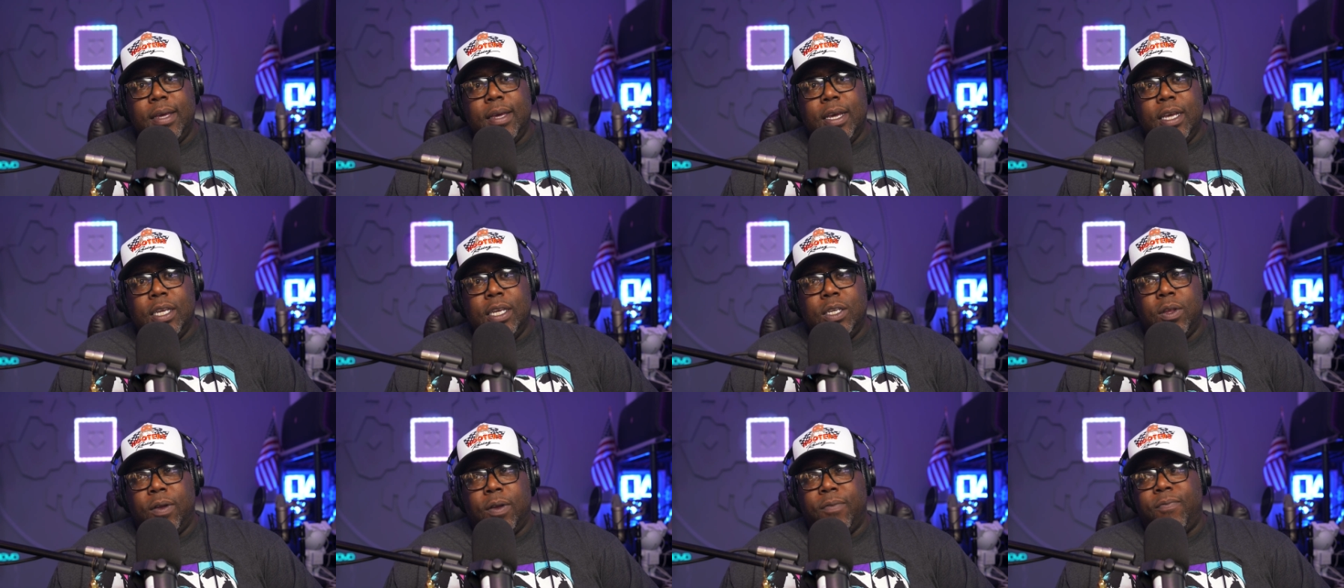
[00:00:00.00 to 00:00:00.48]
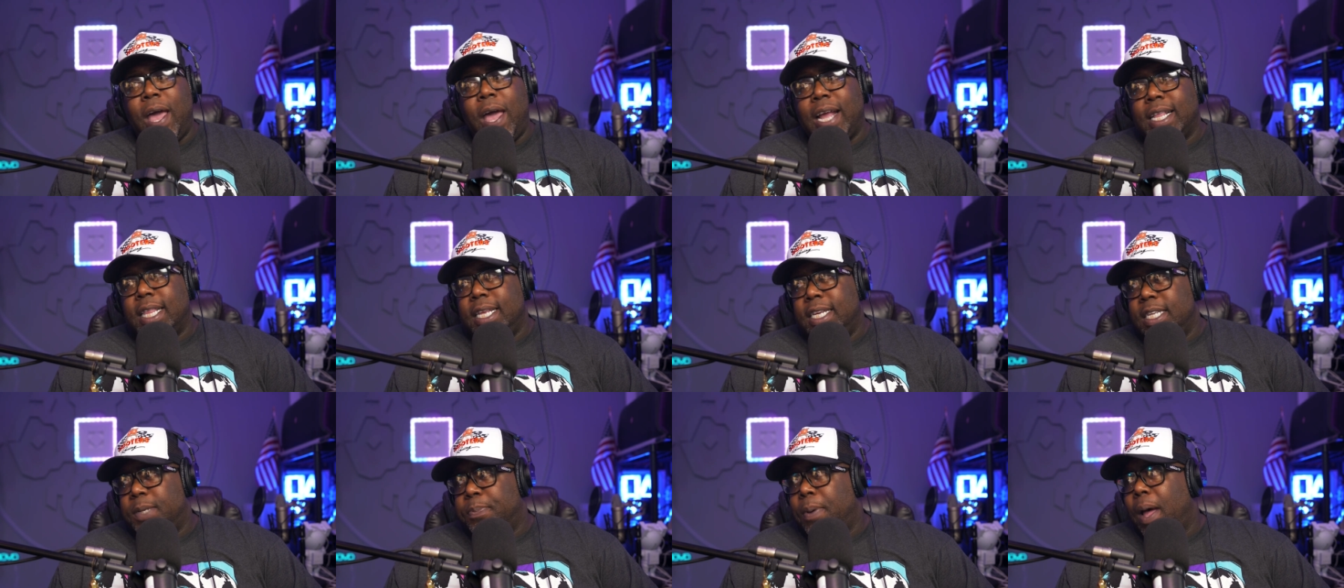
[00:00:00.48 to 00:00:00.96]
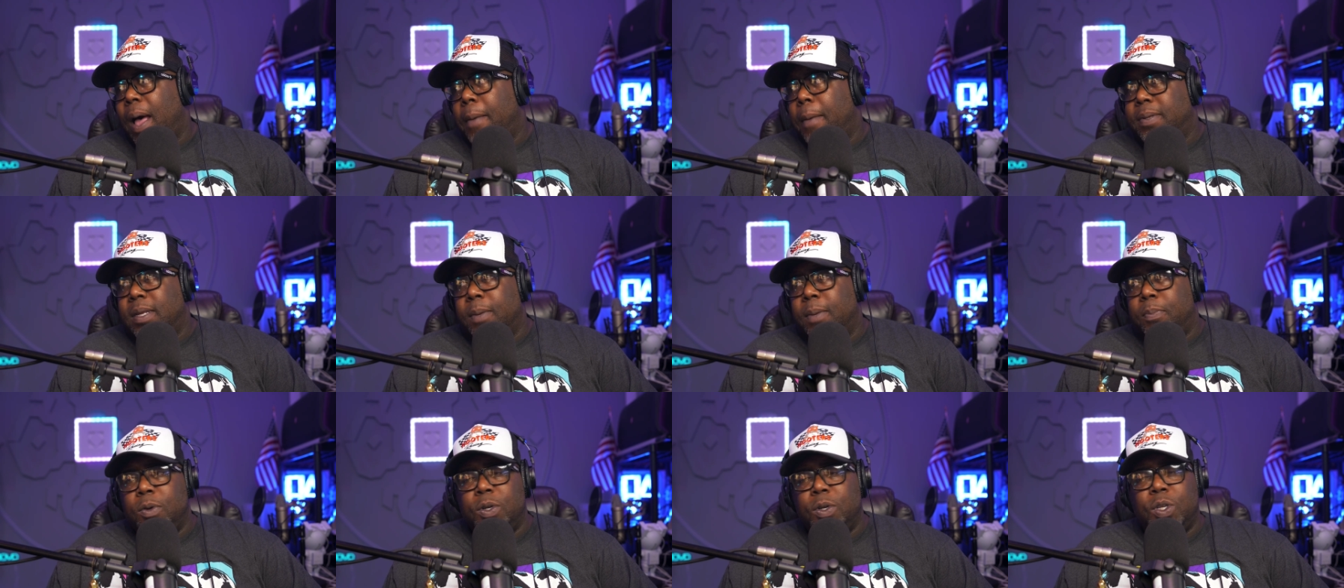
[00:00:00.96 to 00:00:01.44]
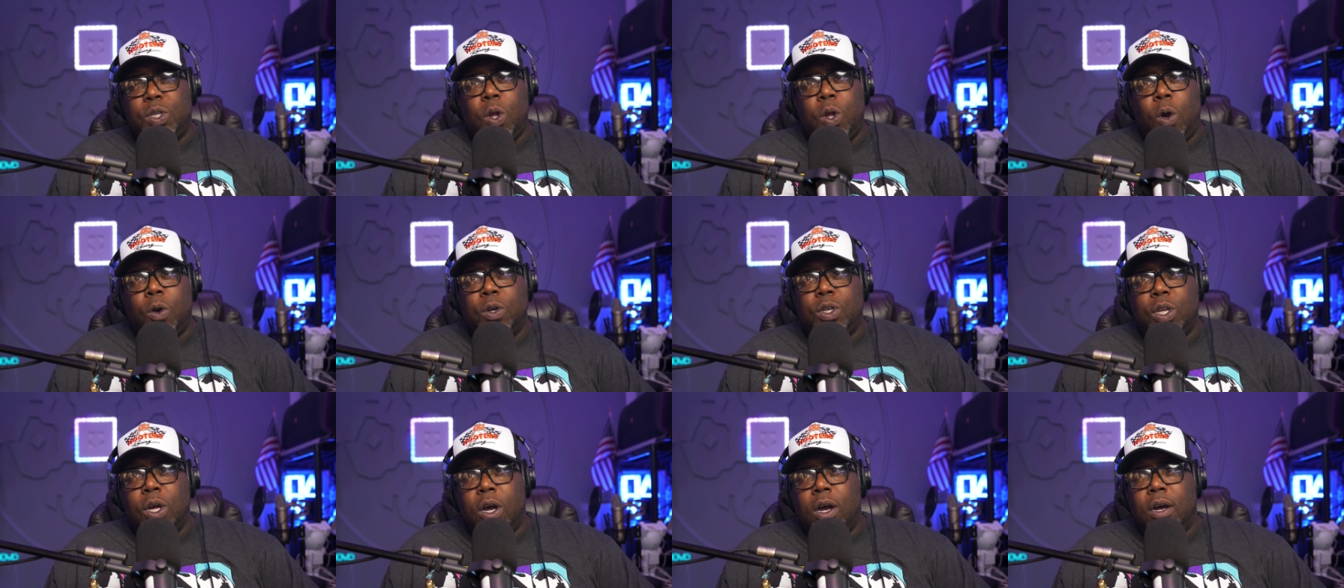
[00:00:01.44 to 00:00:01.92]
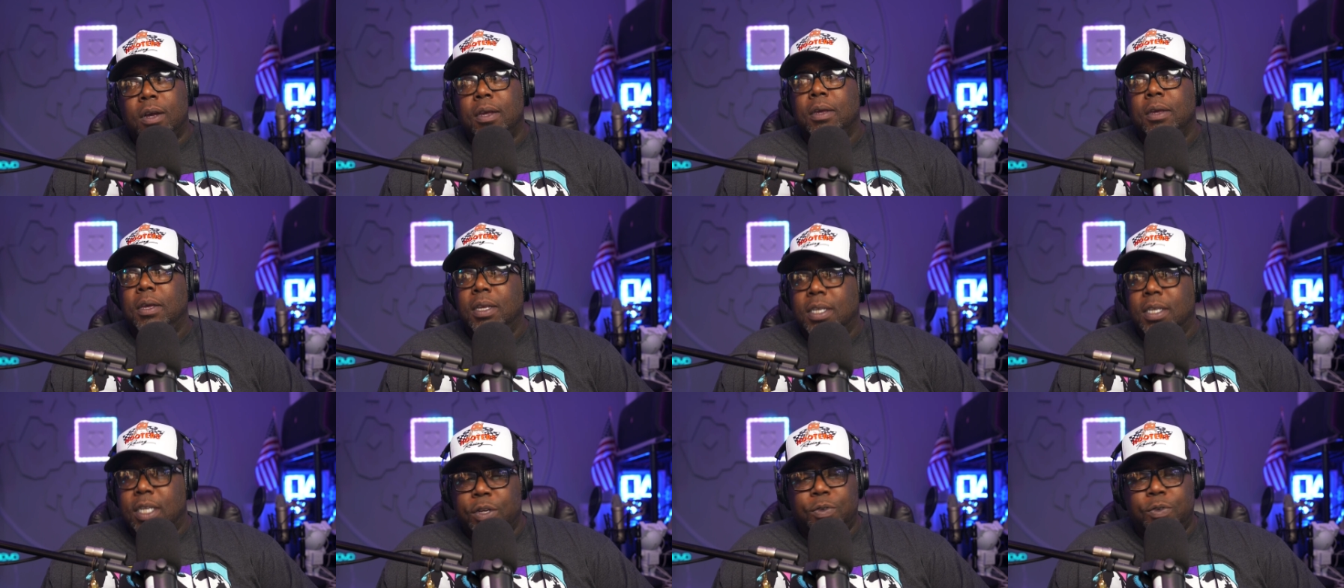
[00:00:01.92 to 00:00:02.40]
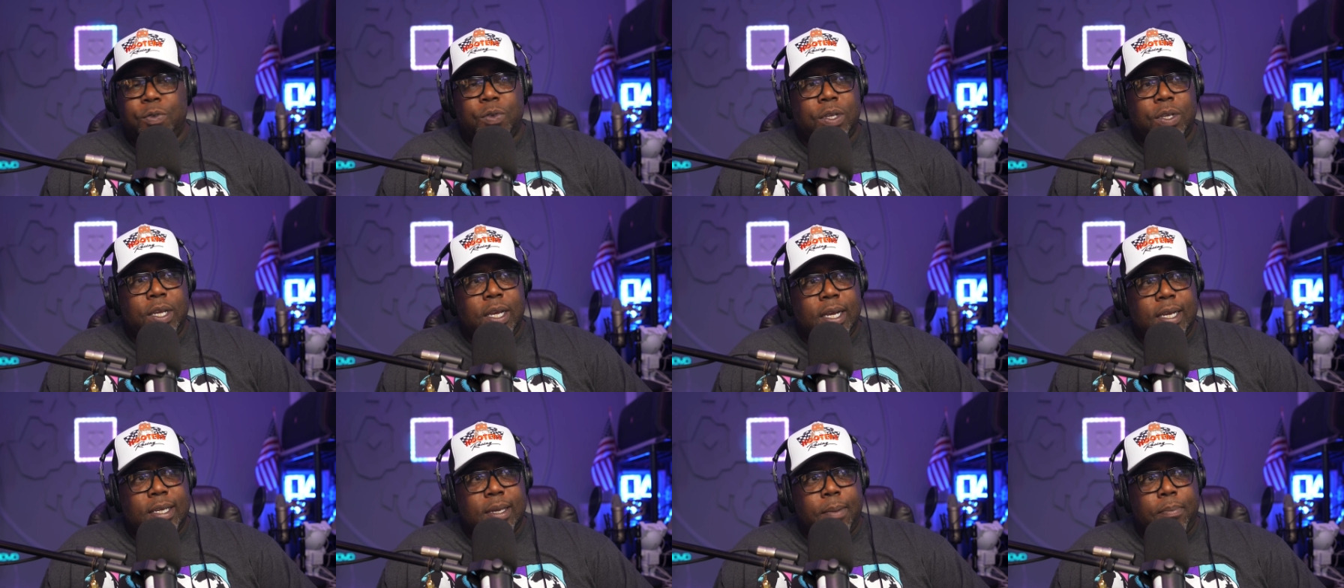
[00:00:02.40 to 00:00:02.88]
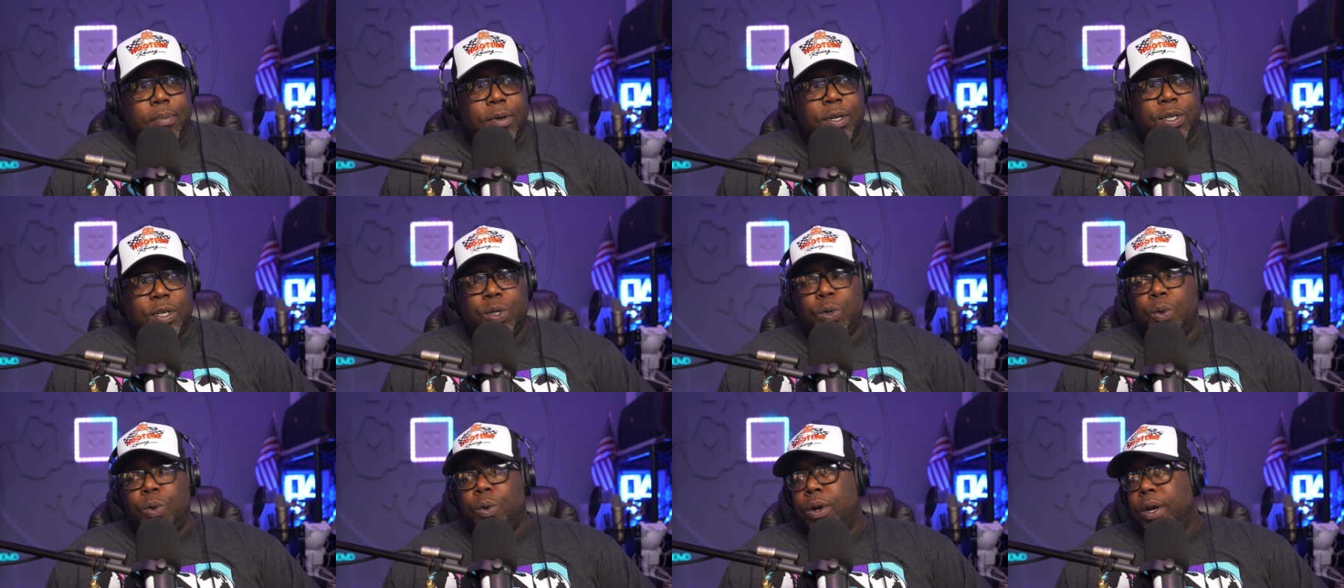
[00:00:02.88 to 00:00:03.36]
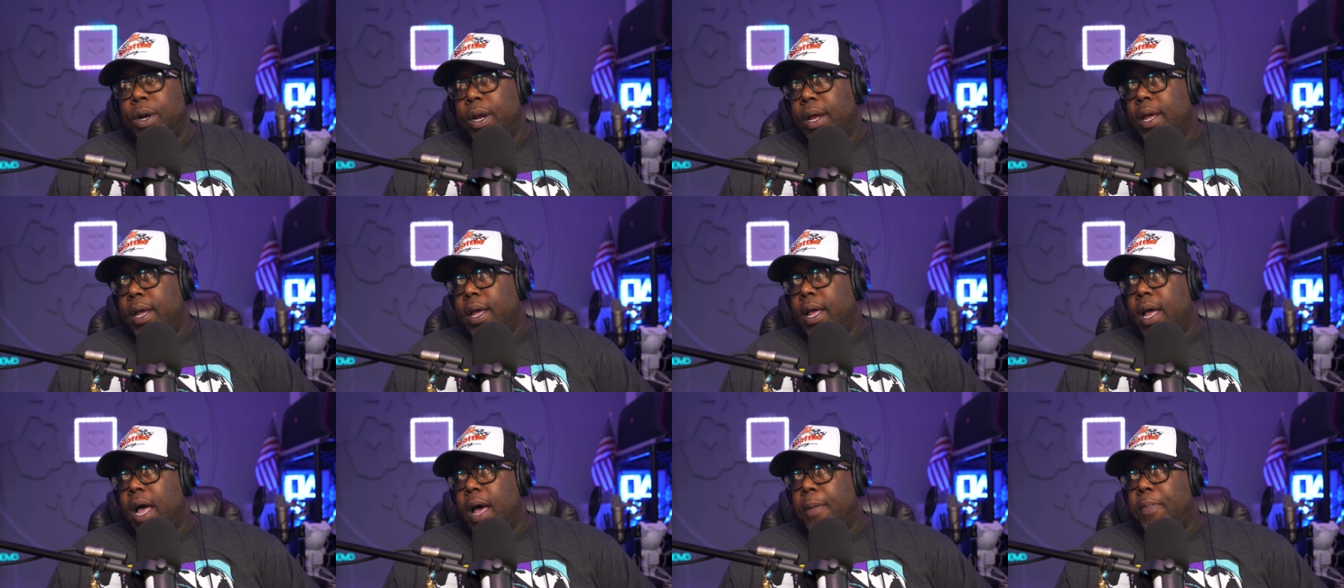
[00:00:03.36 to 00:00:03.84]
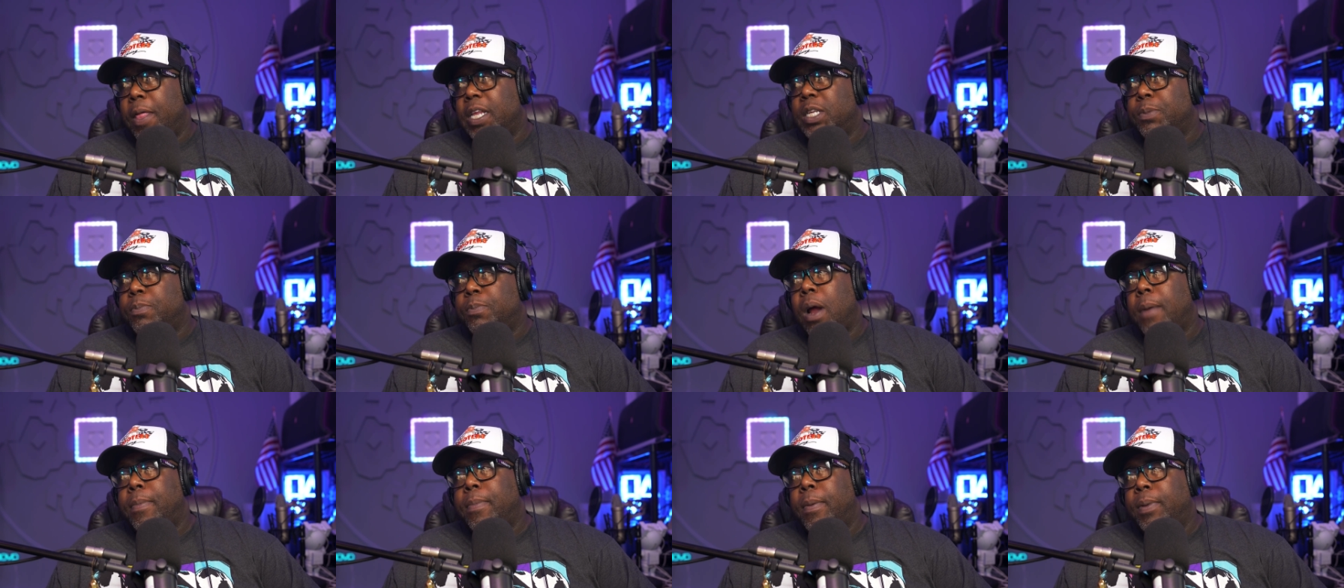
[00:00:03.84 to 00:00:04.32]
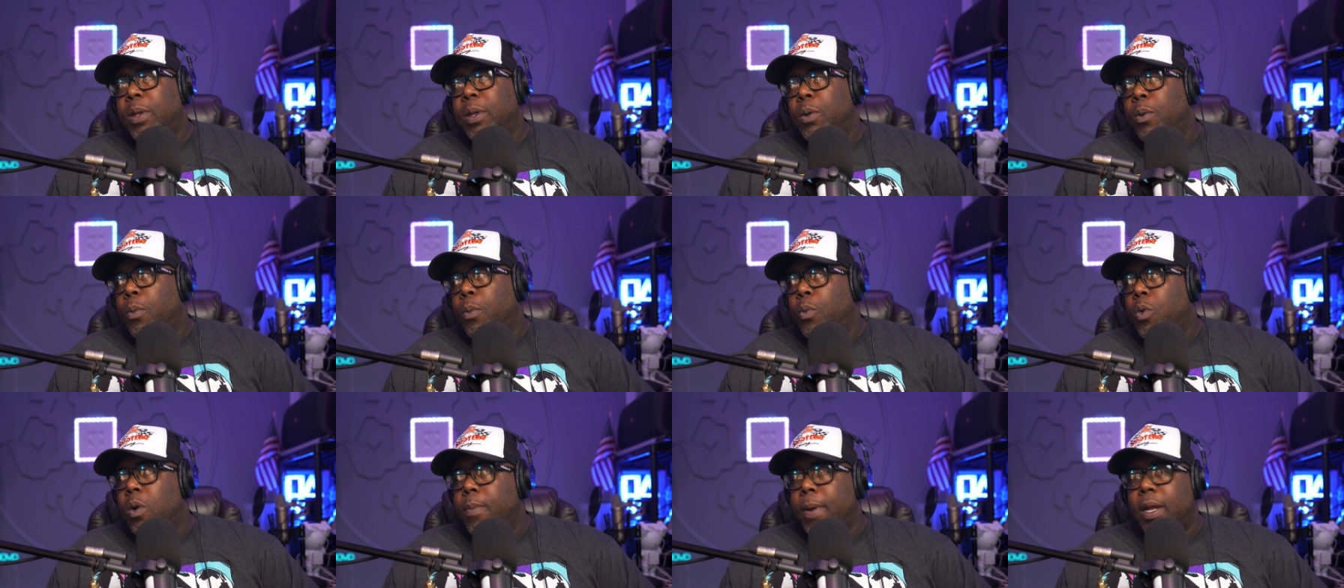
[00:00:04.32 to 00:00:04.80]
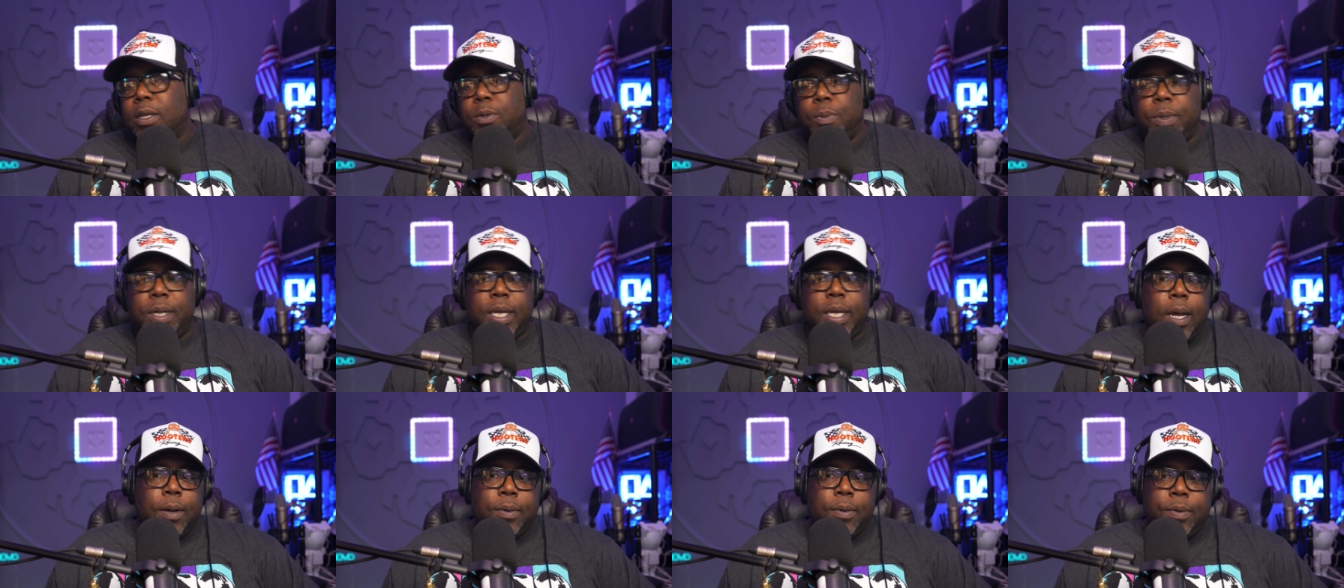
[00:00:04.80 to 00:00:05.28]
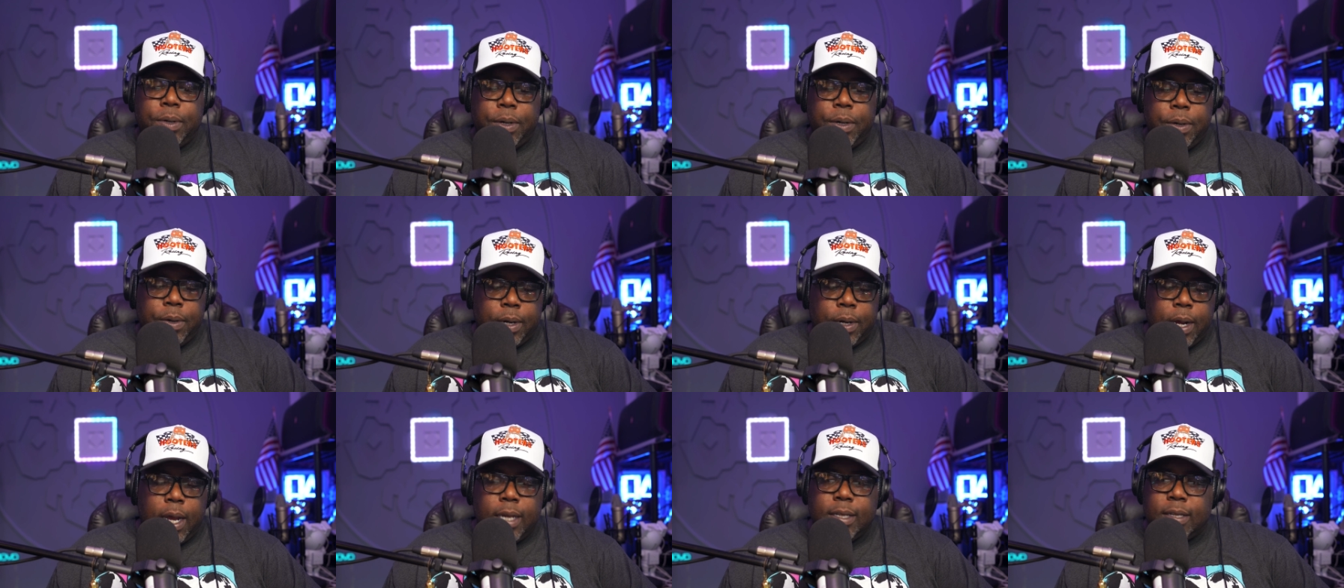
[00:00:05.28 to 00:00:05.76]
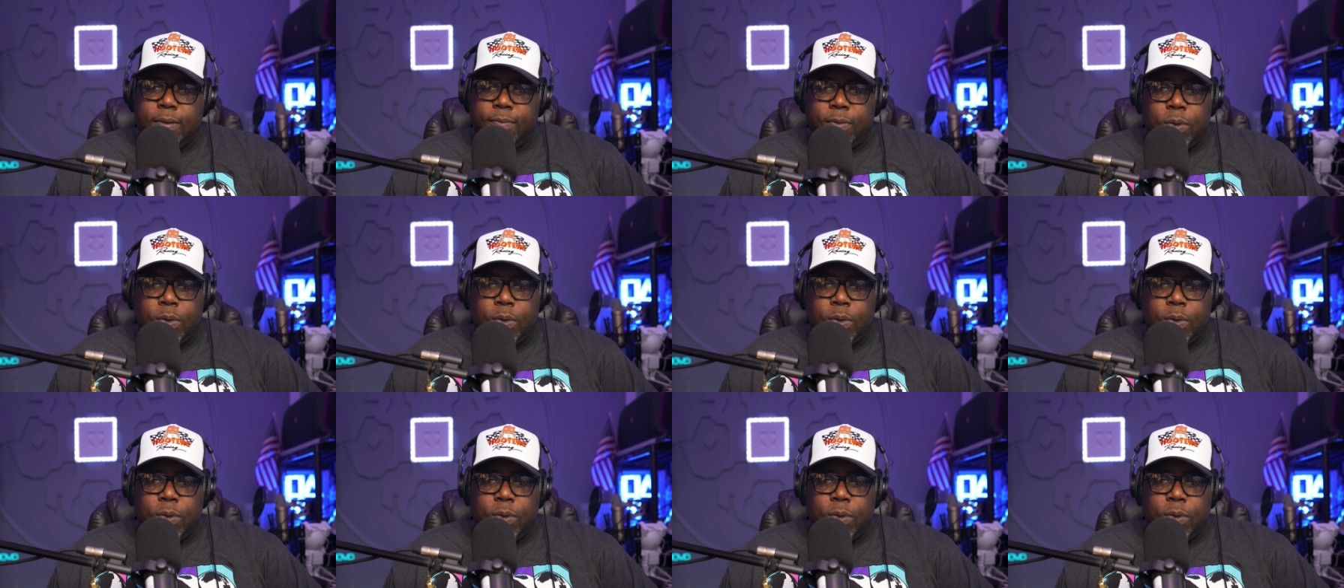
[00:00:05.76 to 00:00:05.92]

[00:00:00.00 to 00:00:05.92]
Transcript: So the fact that this pops up on Star Talk is interesting because I'm pretty sure that's probably what we're about to encounter here, guys.